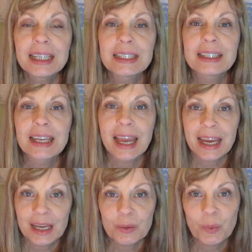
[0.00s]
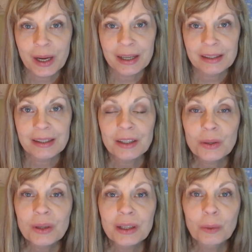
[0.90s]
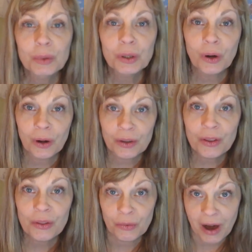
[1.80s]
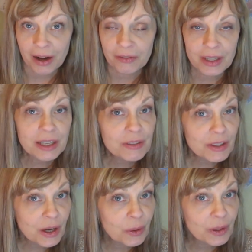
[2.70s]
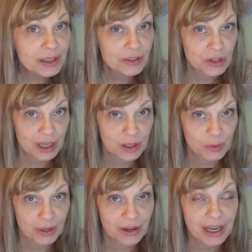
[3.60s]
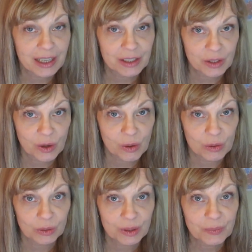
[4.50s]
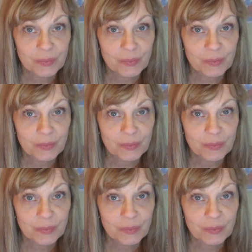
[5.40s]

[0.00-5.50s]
is the 8 ways that you can help your garden thrive even though it's January and it's cold.